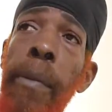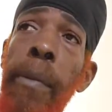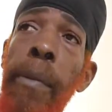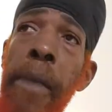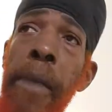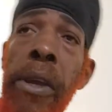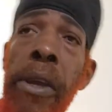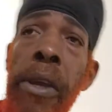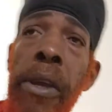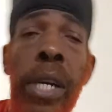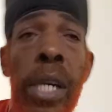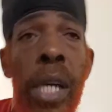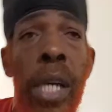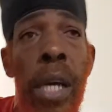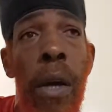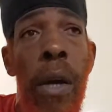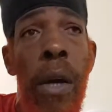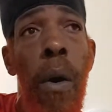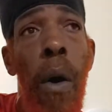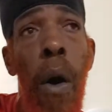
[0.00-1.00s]
America
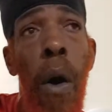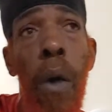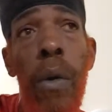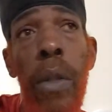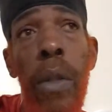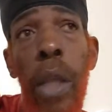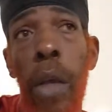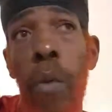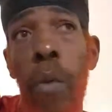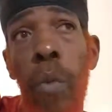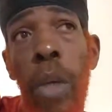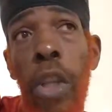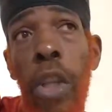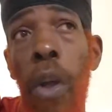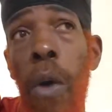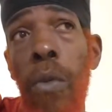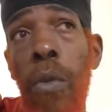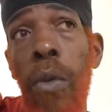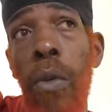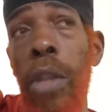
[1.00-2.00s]
or we
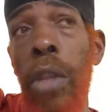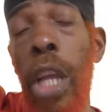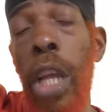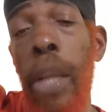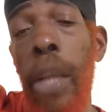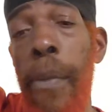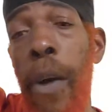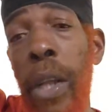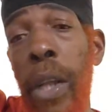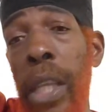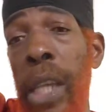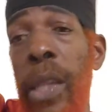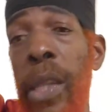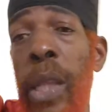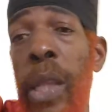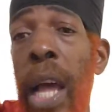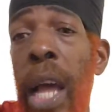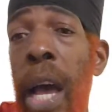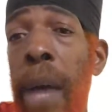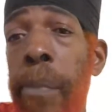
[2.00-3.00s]
don't know nothing about
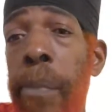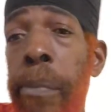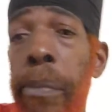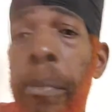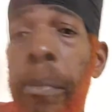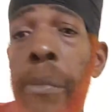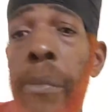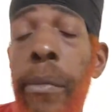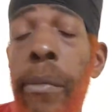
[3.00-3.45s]
Islam.